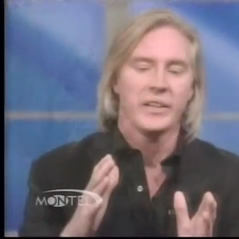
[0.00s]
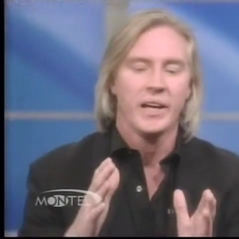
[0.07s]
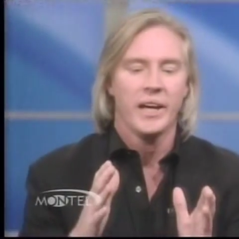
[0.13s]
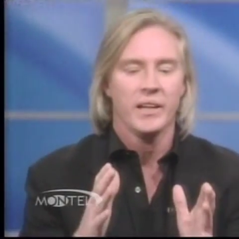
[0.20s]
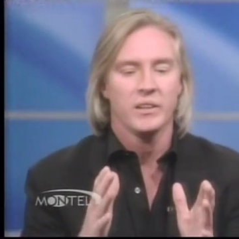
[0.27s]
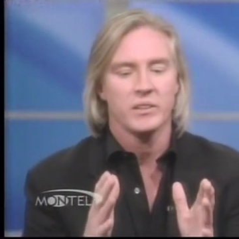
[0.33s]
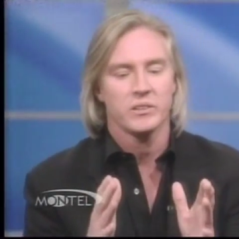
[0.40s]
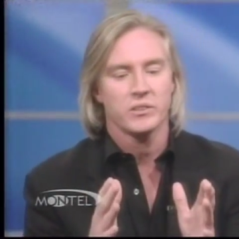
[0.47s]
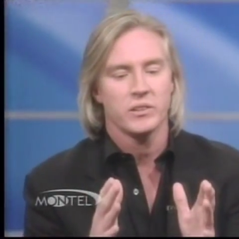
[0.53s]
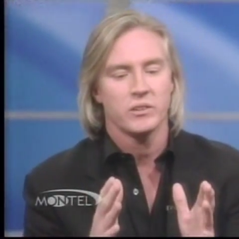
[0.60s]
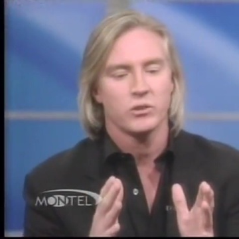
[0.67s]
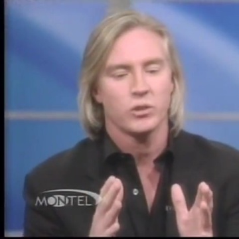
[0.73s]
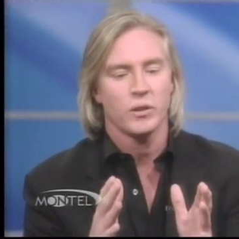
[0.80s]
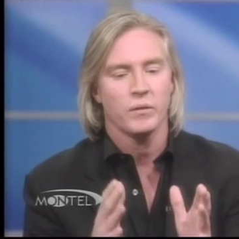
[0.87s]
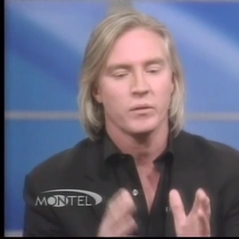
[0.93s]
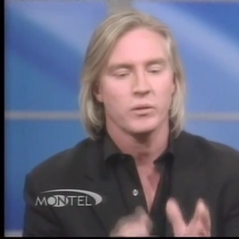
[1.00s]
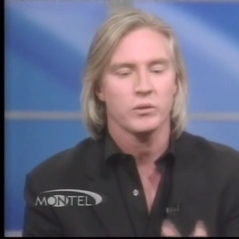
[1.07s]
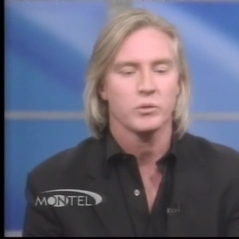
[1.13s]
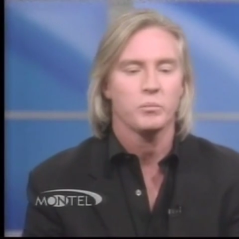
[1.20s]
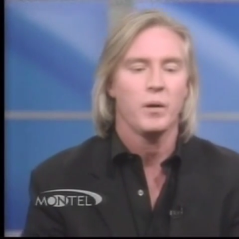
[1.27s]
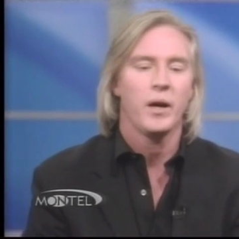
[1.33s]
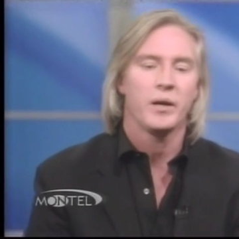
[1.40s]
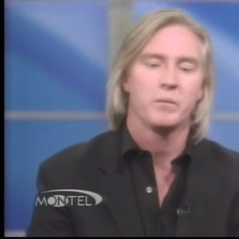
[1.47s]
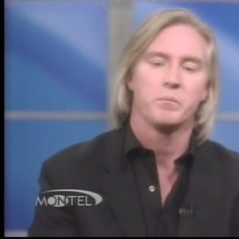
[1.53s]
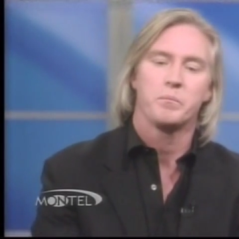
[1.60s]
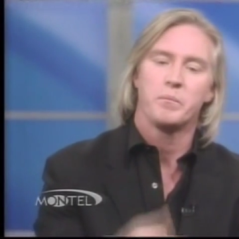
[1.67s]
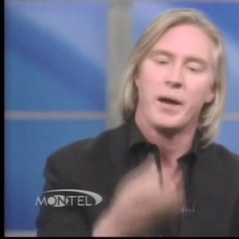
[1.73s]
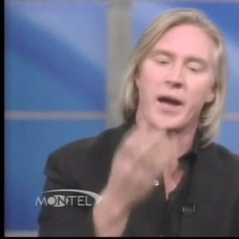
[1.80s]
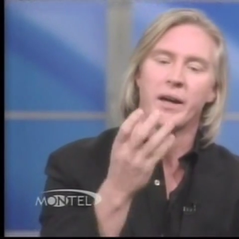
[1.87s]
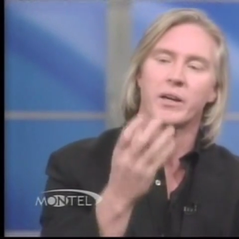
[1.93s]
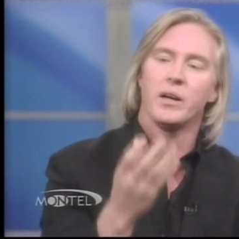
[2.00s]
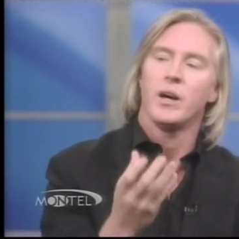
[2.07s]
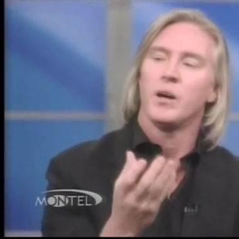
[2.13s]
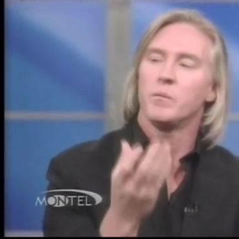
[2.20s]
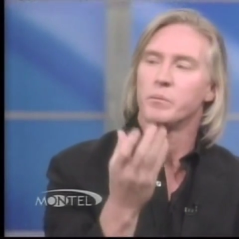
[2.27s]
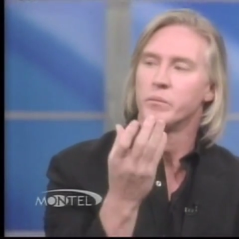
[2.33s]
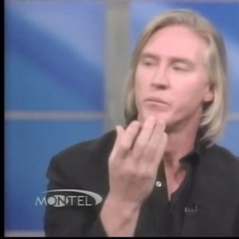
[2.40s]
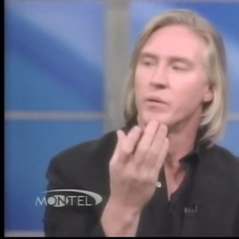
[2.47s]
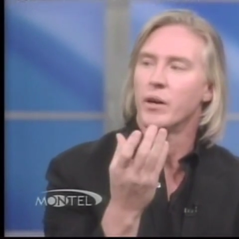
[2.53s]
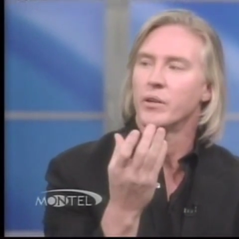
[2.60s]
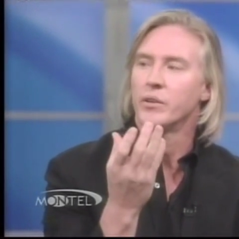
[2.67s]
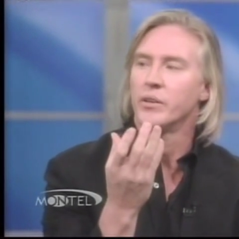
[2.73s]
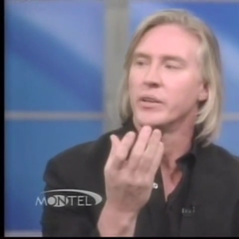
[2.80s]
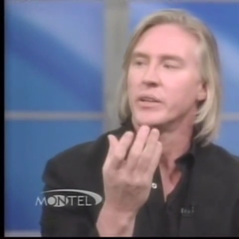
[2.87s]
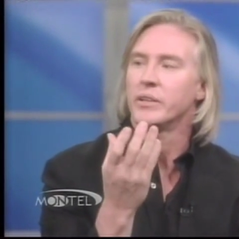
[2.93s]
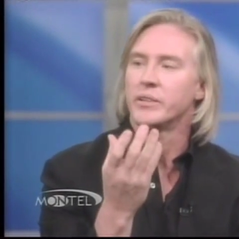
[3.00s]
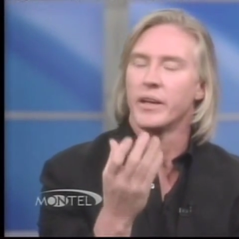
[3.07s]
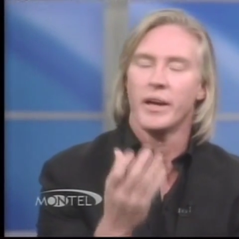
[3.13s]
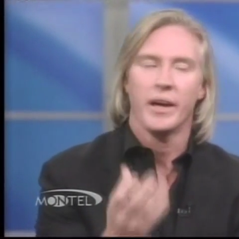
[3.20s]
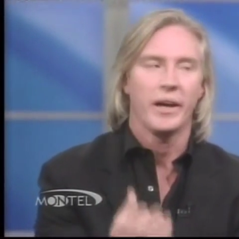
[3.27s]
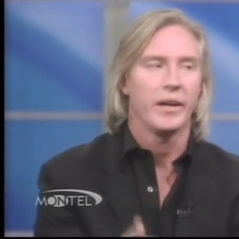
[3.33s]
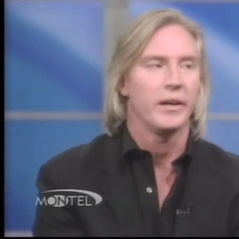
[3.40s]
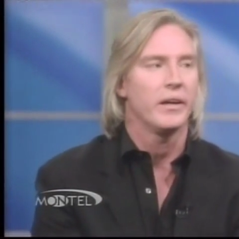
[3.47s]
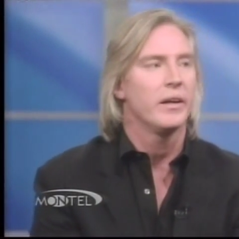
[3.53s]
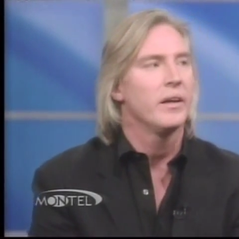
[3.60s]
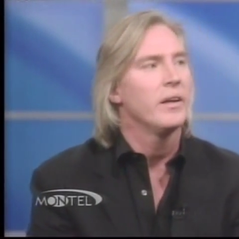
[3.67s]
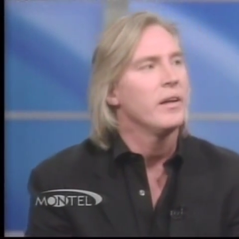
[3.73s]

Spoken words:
the atlas and the cervical spine back up underneath the head.